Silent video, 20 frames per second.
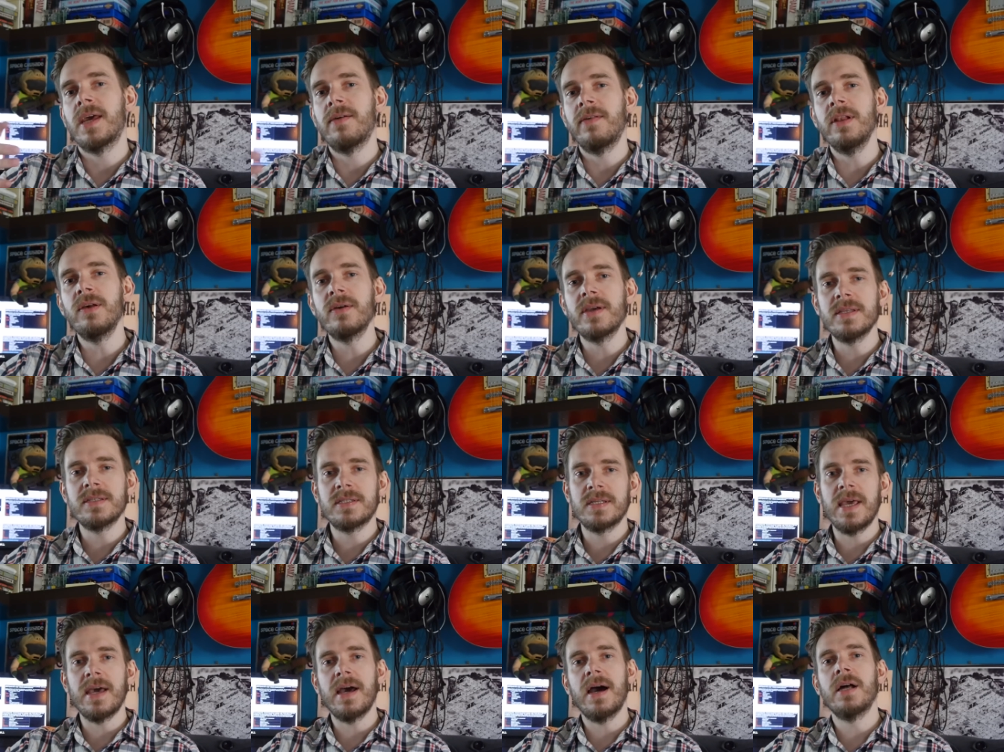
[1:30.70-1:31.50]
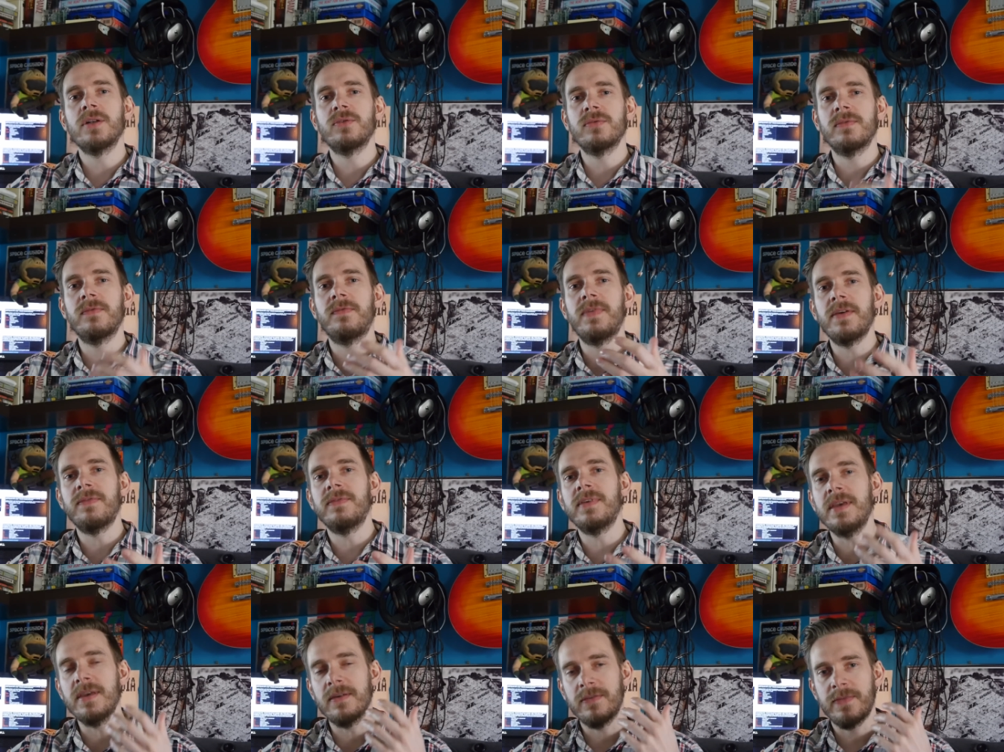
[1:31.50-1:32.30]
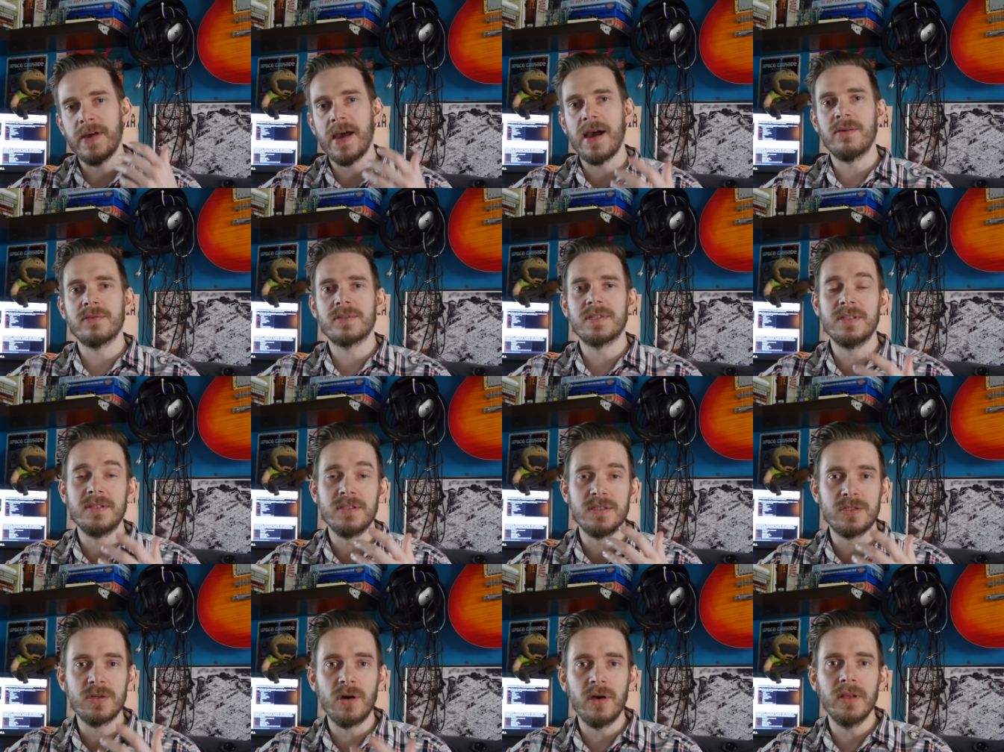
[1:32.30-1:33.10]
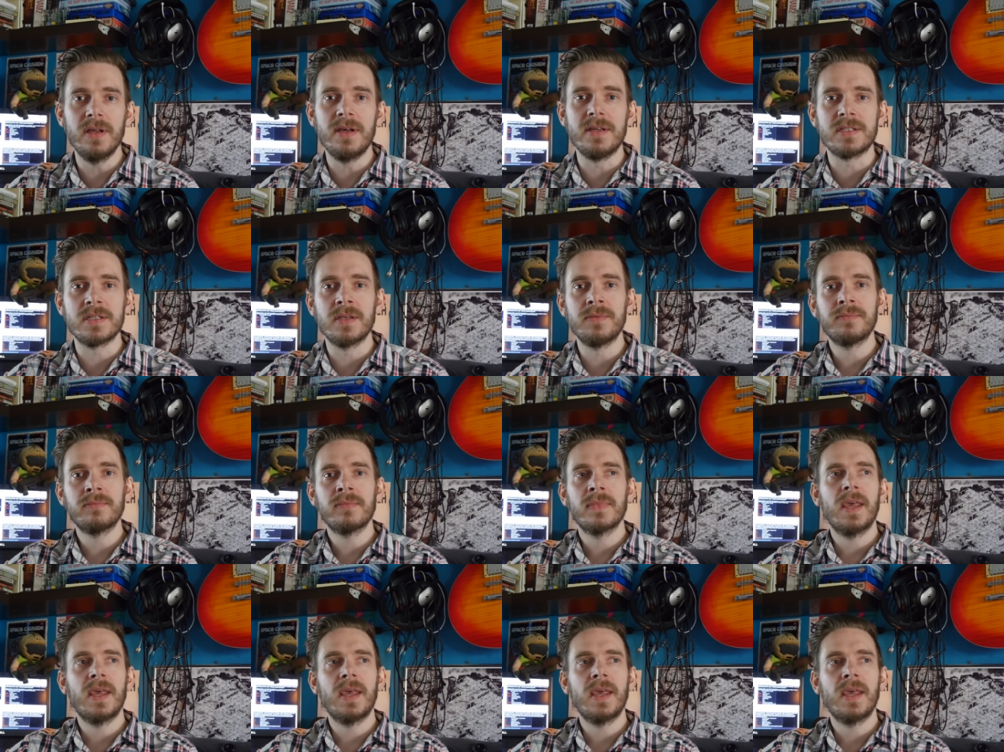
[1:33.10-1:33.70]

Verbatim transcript: And we're looking to get one hundred fifty thousand dollars.